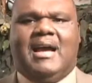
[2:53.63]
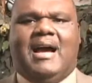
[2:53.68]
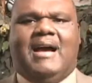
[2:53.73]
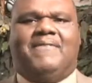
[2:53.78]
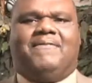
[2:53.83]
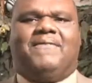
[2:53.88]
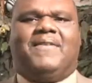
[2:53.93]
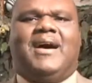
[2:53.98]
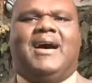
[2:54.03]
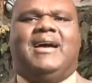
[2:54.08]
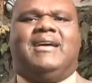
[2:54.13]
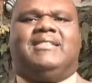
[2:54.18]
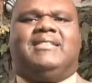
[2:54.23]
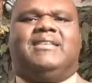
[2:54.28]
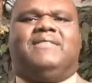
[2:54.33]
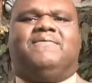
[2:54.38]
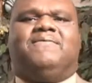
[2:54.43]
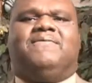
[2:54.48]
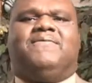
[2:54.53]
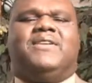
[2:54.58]
I find
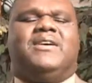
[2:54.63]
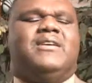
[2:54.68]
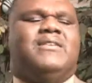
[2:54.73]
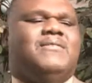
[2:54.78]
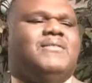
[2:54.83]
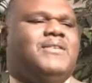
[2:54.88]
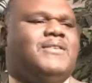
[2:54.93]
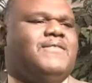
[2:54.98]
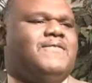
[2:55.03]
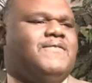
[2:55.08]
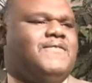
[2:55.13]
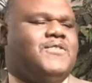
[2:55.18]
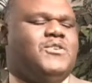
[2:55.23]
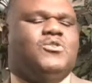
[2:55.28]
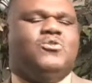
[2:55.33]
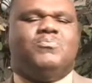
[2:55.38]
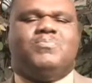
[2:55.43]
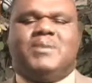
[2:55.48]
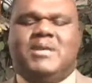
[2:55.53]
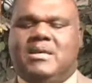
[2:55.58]
that very
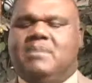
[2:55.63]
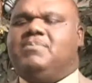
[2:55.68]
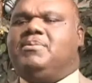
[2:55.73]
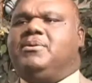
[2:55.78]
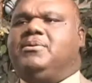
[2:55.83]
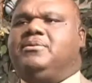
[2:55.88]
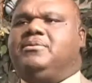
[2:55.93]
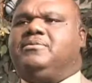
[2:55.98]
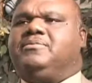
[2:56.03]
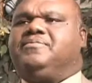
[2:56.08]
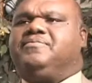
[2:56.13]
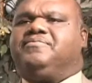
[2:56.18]
few people